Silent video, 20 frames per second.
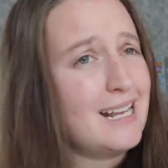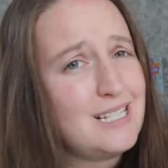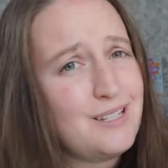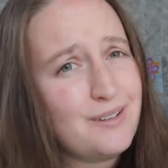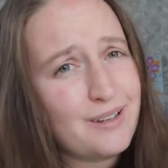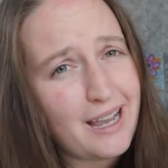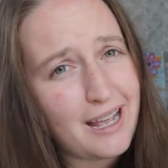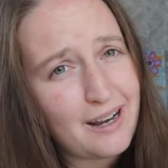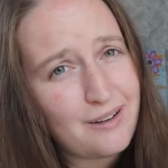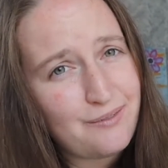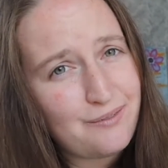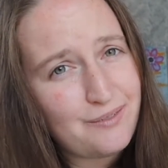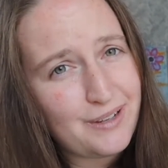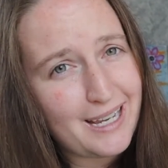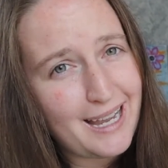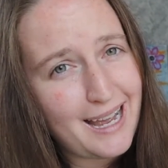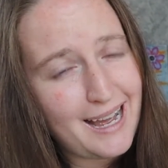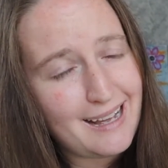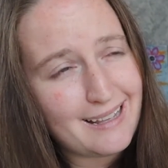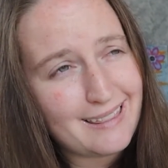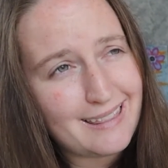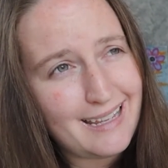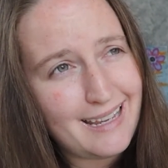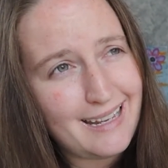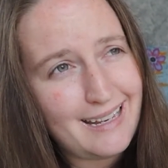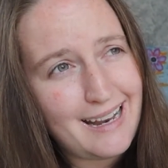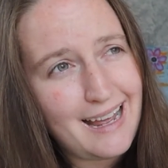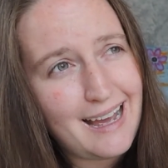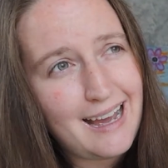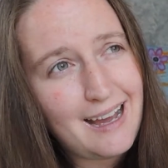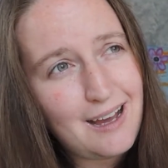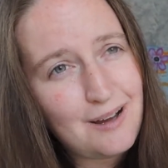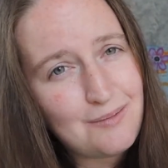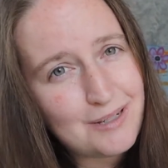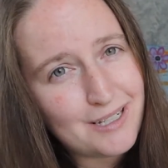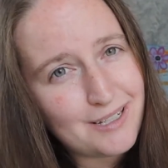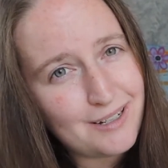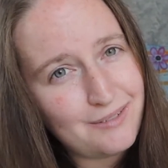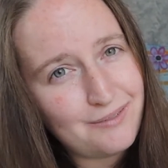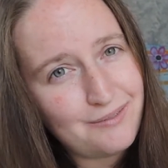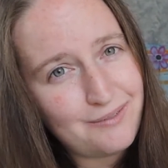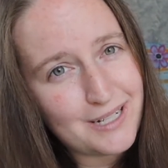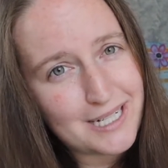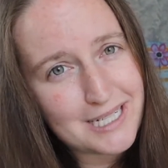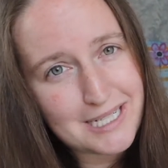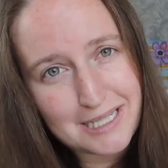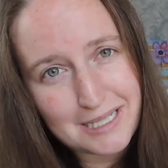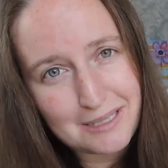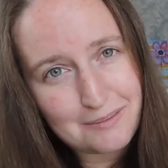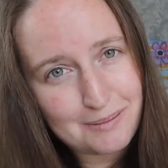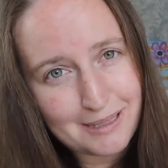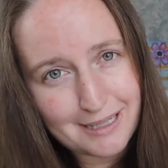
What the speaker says: I had to kind of figure out then, how am I going to fix this